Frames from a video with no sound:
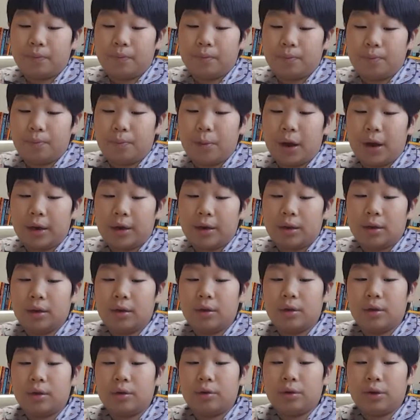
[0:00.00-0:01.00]
But
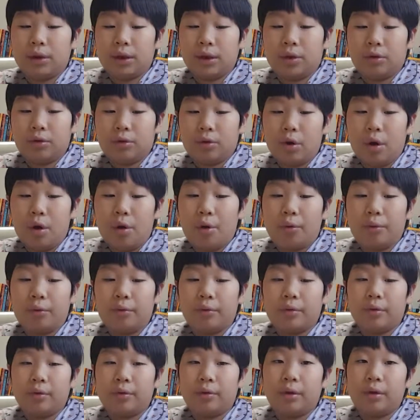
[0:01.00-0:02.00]
you need to know.
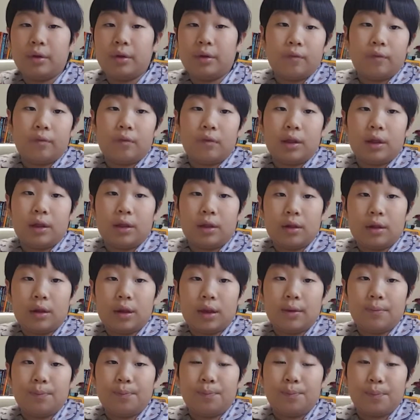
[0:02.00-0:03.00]

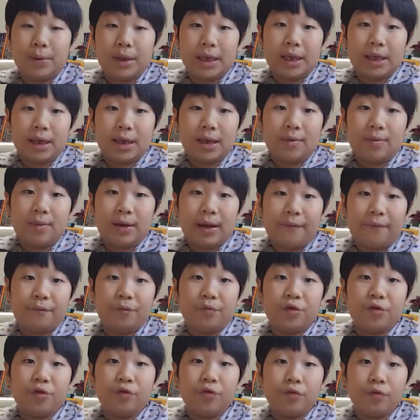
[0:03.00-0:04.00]
In B, we have
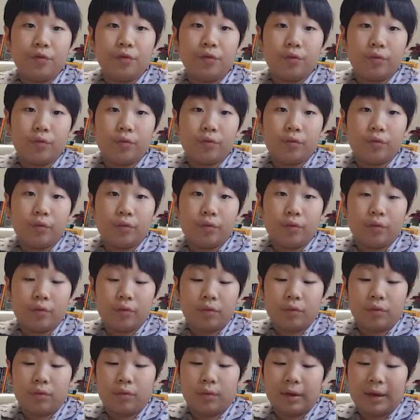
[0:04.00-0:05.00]
2
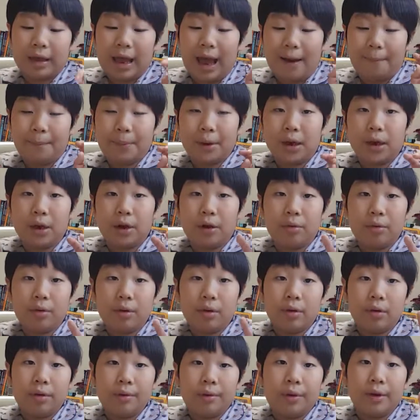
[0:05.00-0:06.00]

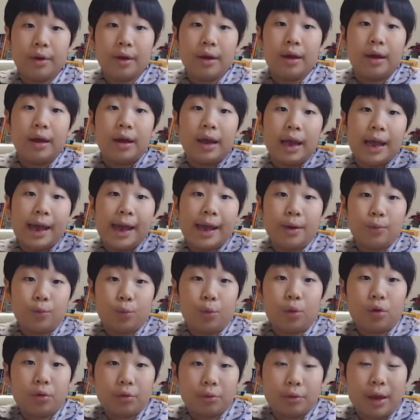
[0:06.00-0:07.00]
capital and
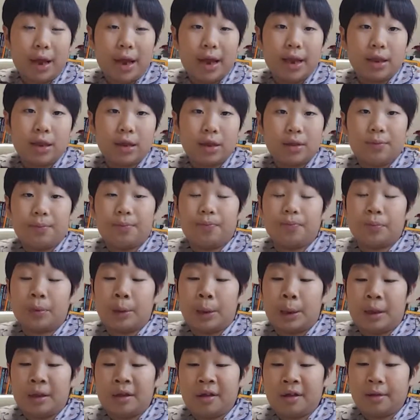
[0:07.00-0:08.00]
lowercase.
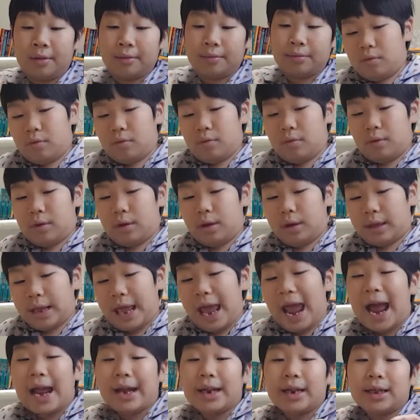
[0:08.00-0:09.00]
In
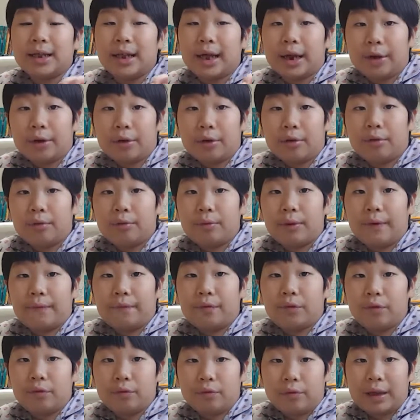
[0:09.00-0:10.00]
any letter, we
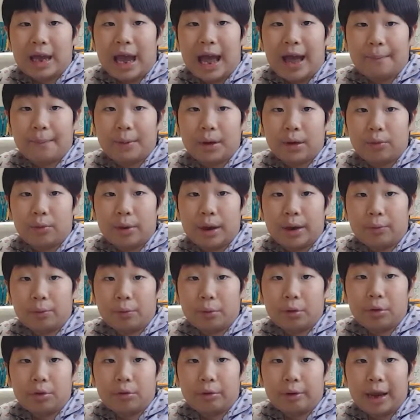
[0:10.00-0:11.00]
have 2 capital and
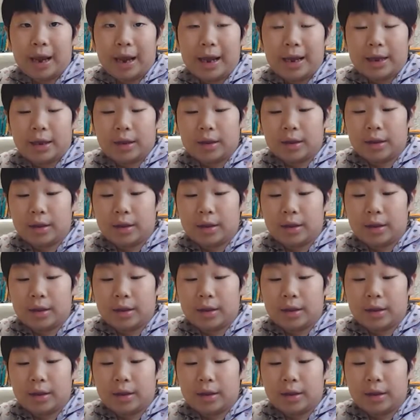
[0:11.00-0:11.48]
lowercase.